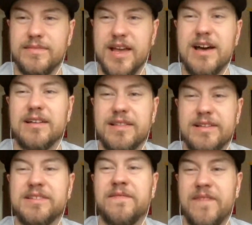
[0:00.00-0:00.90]
Yeah,
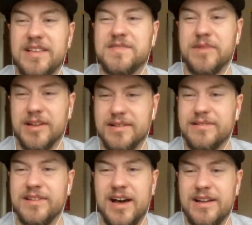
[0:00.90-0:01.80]
defensemen.
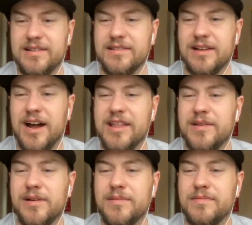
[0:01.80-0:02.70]
Not kind of
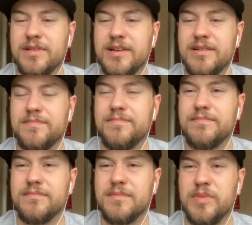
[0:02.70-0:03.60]
the
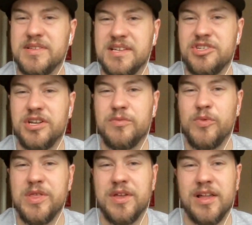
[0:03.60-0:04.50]
position
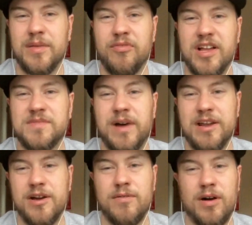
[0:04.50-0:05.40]
we thought the Preds
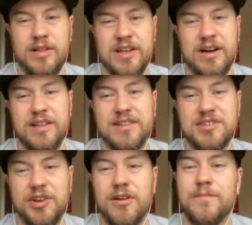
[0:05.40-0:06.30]
might go all in on
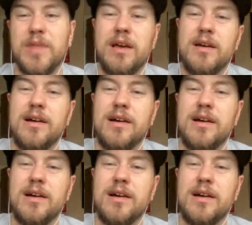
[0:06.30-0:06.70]
this year.